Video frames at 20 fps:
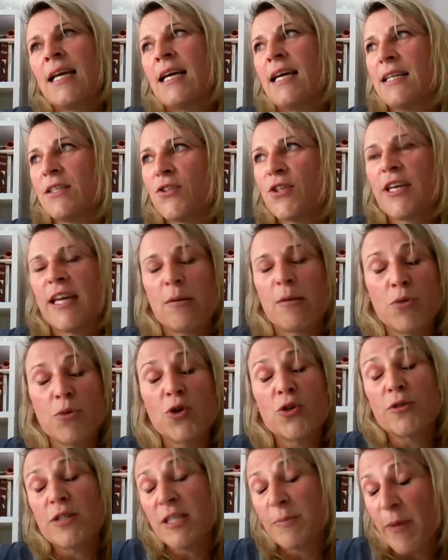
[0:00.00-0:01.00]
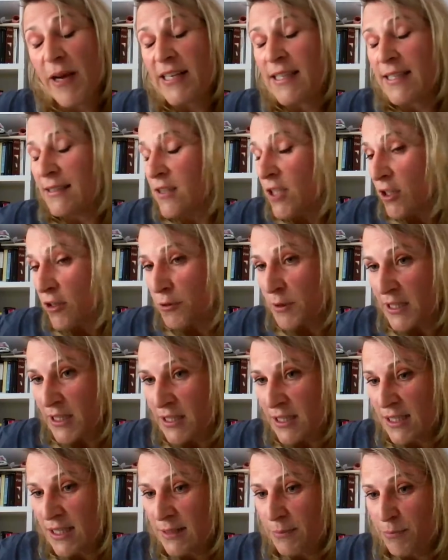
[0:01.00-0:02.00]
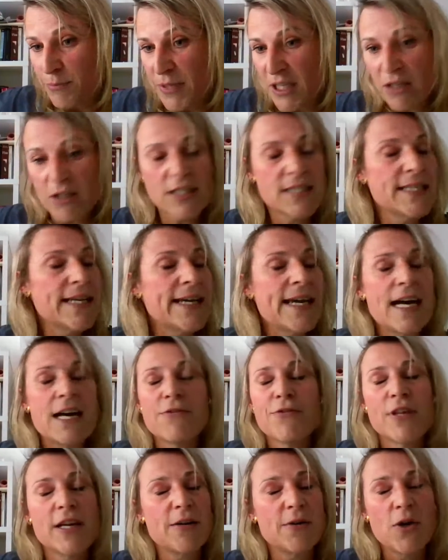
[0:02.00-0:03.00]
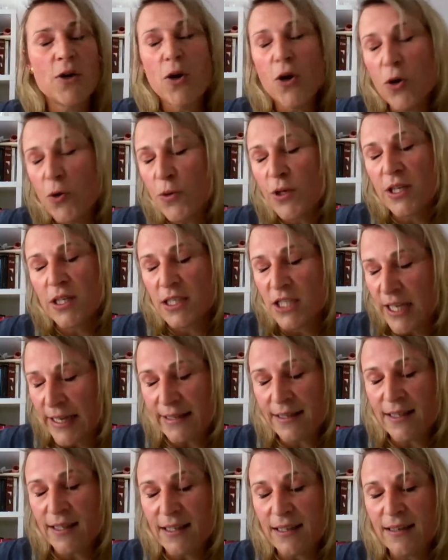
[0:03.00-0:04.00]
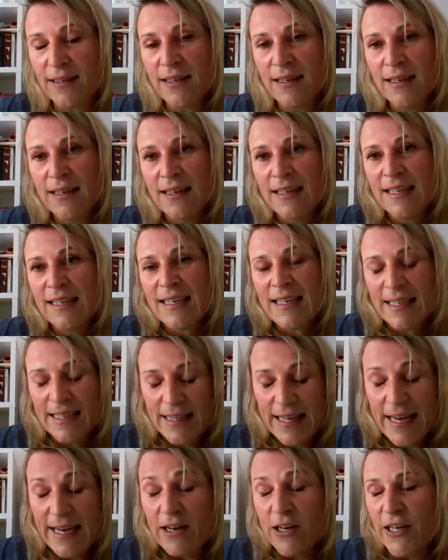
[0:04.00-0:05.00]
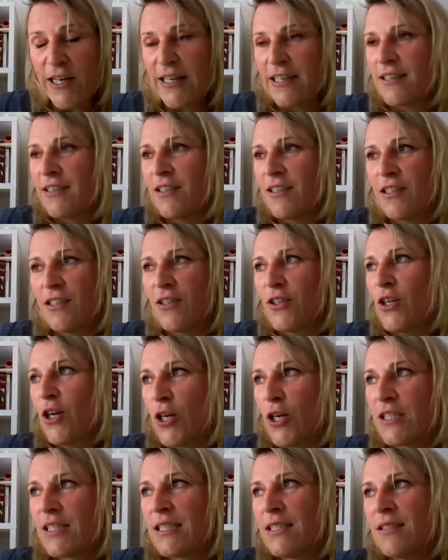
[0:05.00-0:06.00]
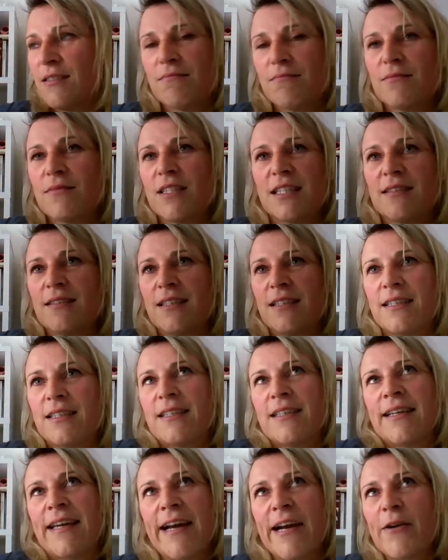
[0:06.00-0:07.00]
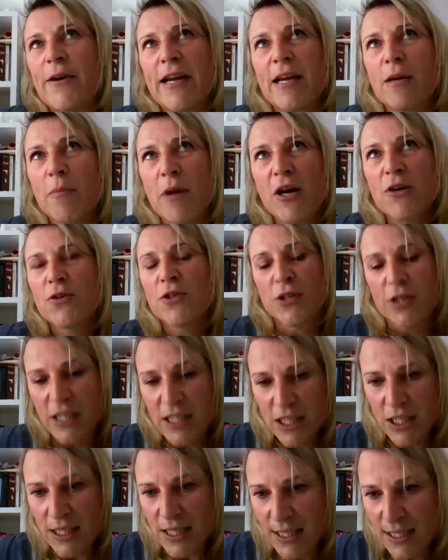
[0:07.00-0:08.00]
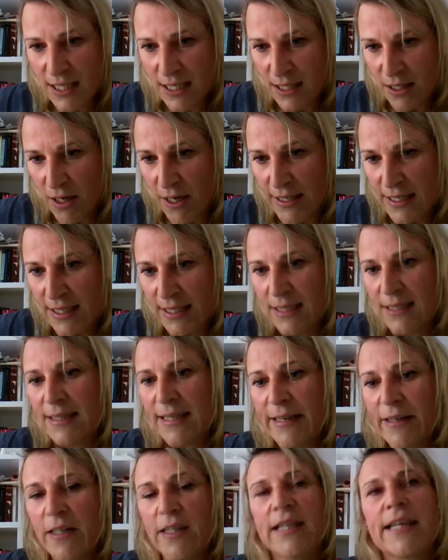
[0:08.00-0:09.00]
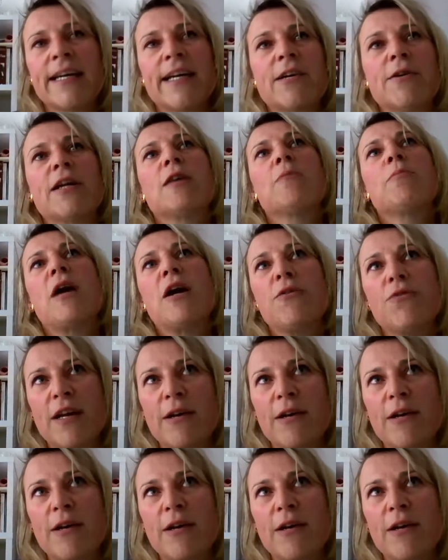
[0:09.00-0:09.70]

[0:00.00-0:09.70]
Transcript: and to get more respect and tolerance because they have their own agenda. They are not caring about cohesion in society, they are caring about